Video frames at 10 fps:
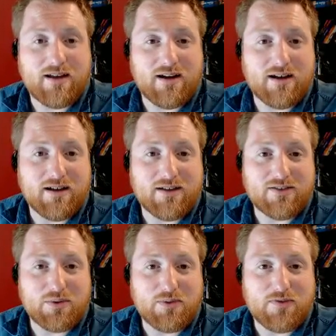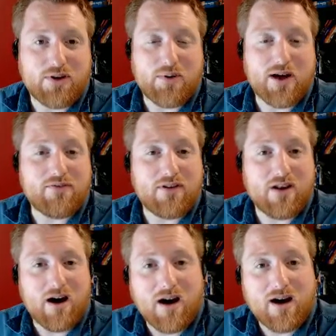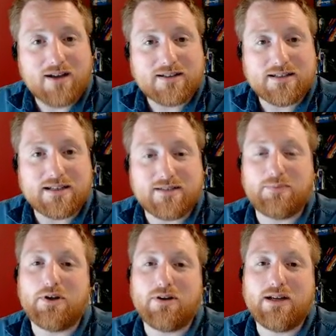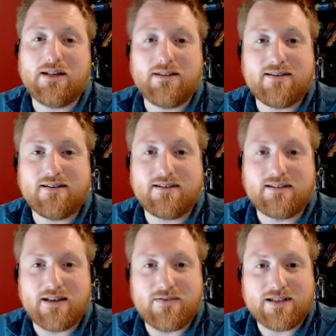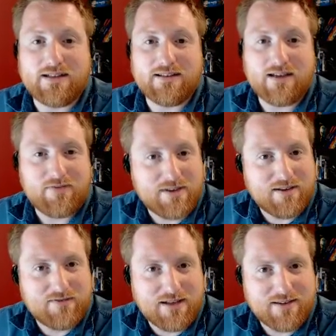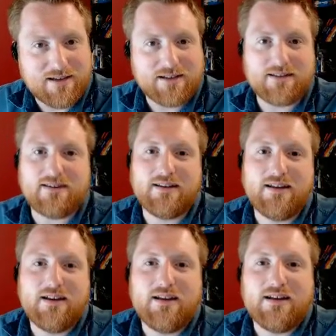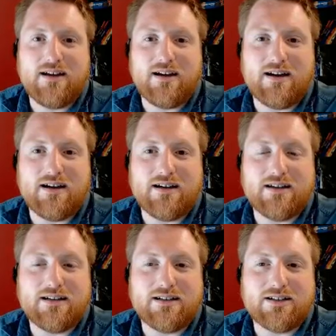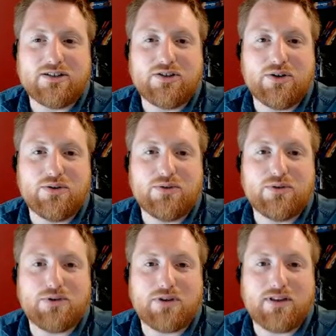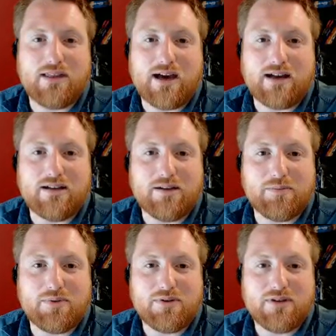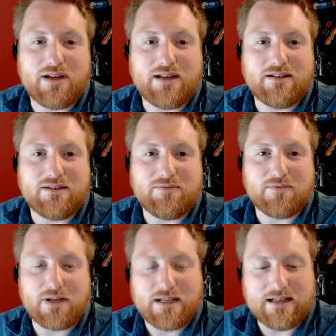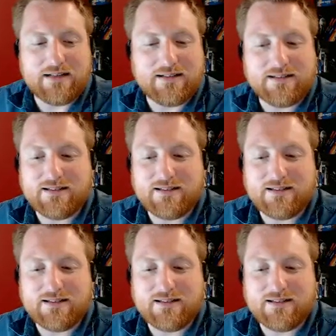Uh, so if you have not experienced 17776, uh, go look that up and read it.